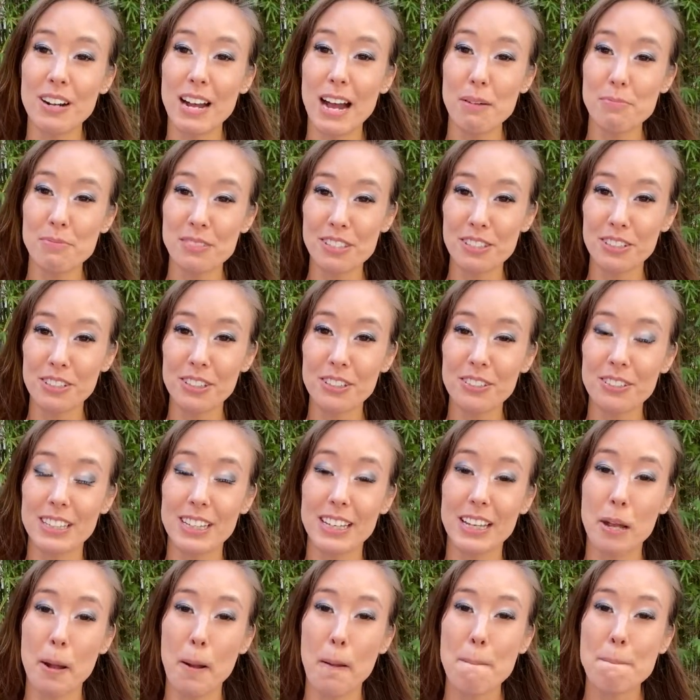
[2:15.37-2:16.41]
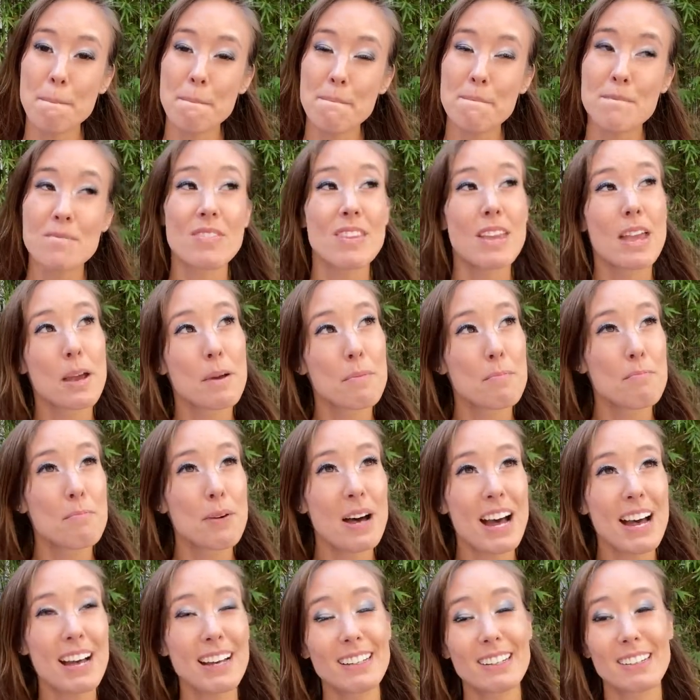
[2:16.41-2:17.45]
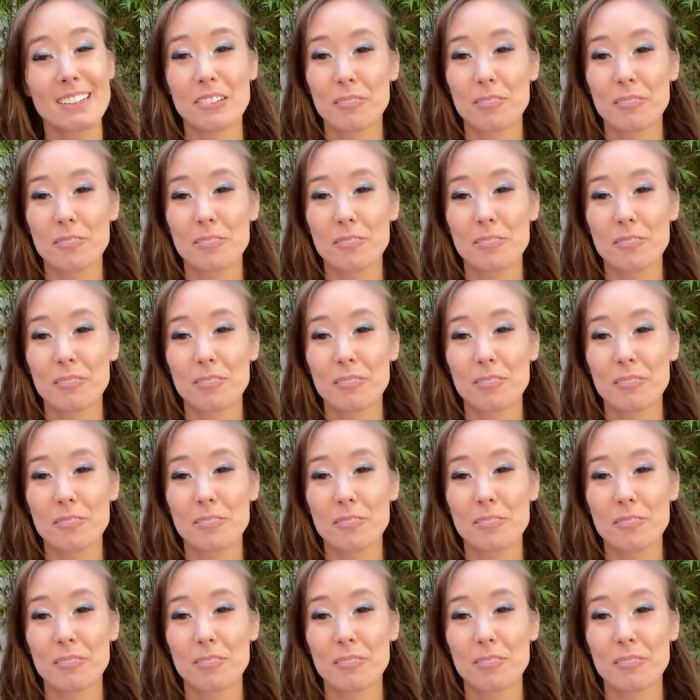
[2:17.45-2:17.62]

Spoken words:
absolutely. But